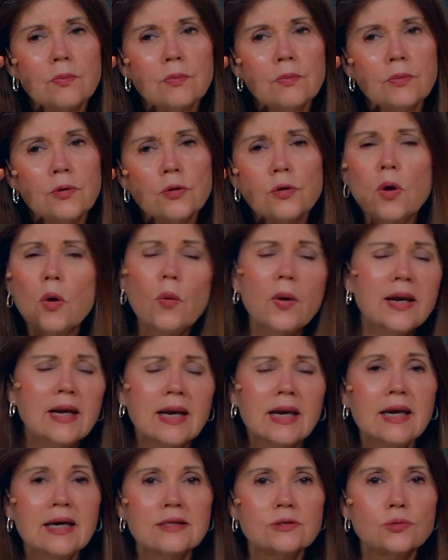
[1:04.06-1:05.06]
going
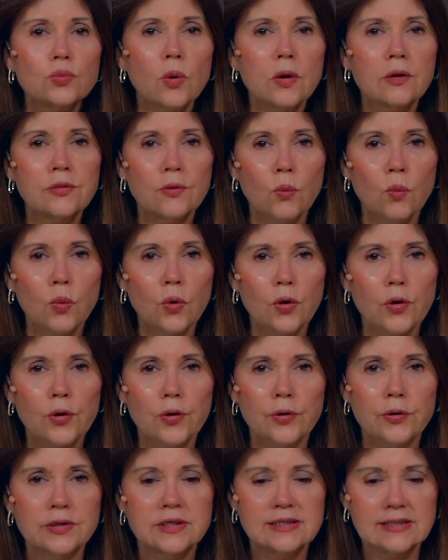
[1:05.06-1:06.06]
against what the
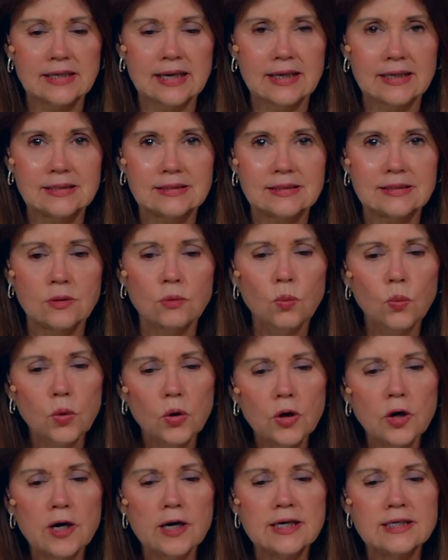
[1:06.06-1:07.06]
Word says. The
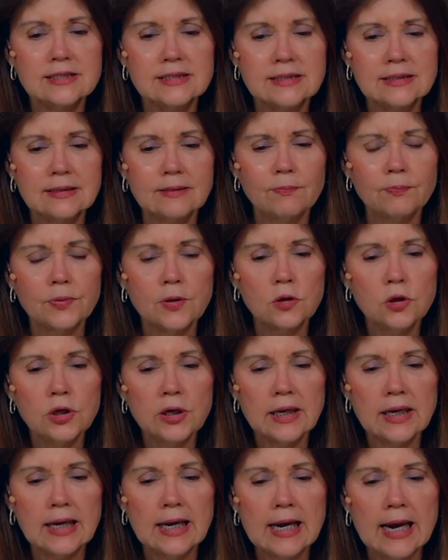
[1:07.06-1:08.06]
Word is
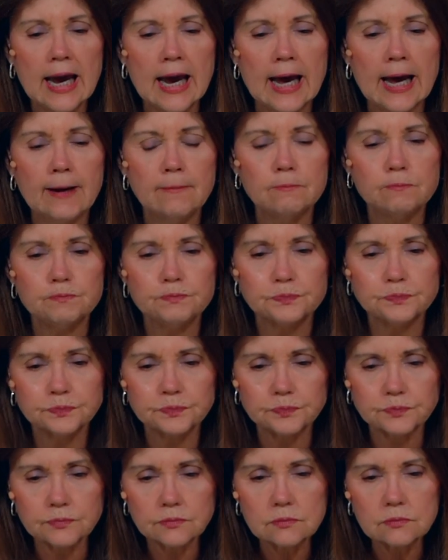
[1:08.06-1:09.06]
looking at
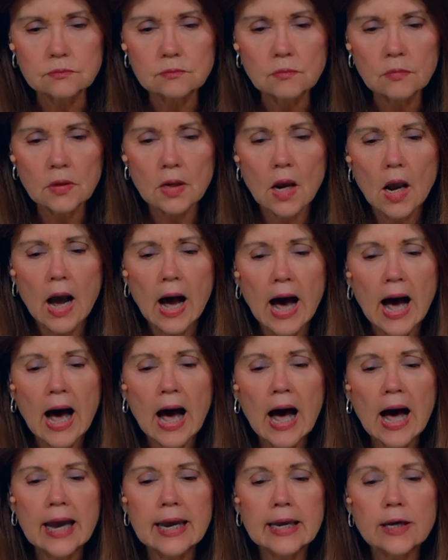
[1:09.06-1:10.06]

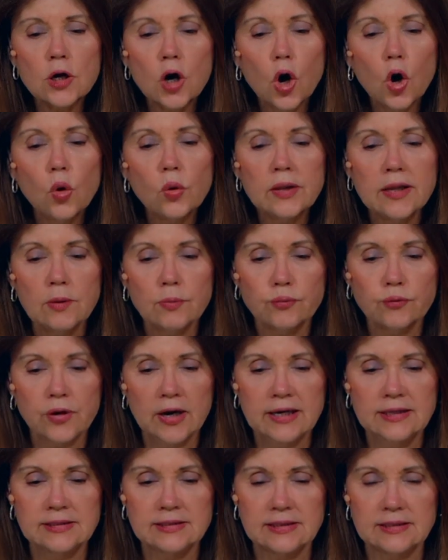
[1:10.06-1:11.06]
high and holy
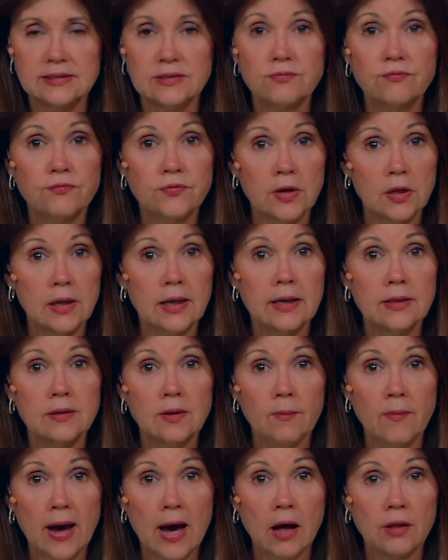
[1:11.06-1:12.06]
praises filling
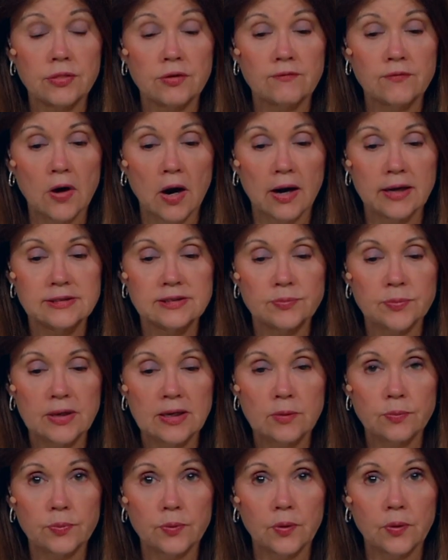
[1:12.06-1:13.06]
the mouth of God's
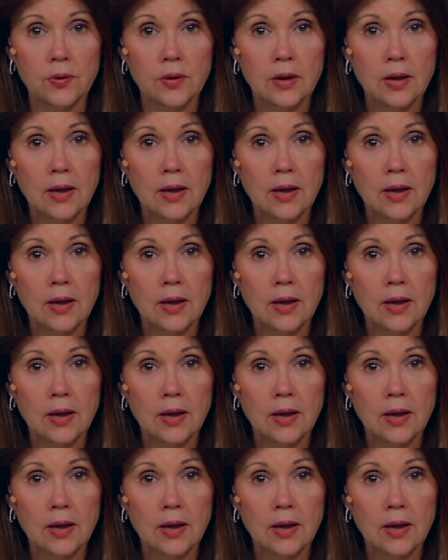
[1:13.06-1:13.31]
people.